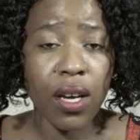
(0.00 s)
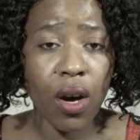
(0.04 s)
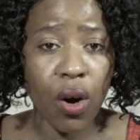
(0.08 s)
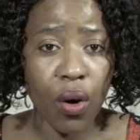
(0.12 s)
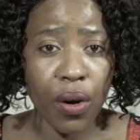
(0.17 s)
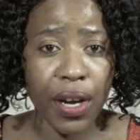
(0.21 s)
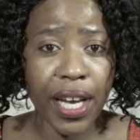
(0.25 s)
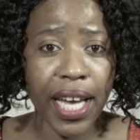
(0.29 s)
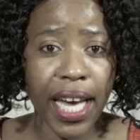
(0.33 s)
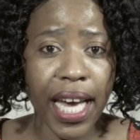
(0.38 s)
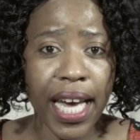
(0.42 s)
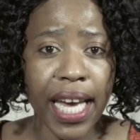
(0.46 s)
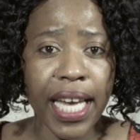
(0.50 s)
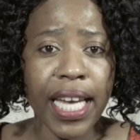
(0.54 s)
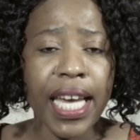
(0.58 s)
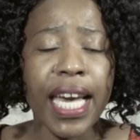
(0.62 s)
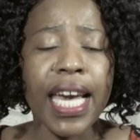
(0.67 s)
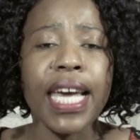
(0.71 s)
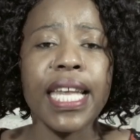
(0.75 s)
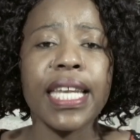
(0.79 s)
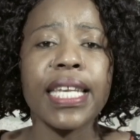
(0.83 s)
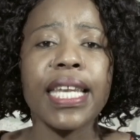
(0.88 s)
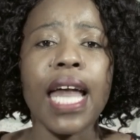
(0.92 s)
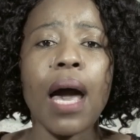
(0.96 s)
Okay.
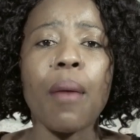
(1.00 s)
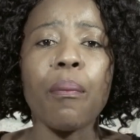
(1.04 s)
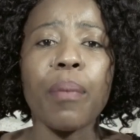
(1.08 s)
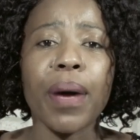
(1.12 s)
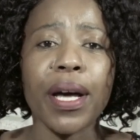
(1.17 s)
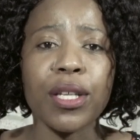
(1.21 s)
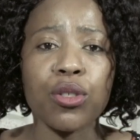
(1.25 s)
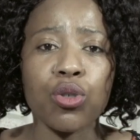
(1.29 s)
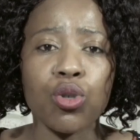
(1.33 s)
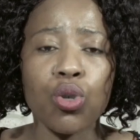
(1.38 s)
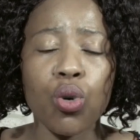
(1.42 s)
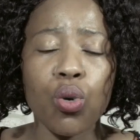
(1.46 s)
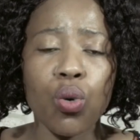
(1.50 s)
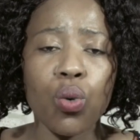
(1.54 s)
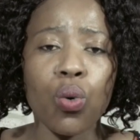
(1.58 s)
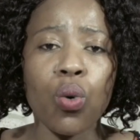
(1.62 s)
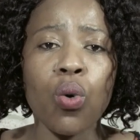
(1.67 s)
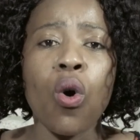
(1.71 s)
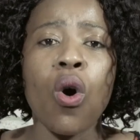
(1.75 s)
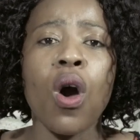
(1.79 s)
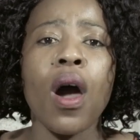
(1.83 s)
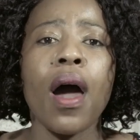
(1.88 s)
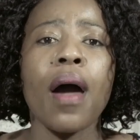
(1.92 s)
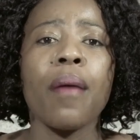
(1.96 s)
Number
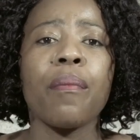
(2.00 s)
two,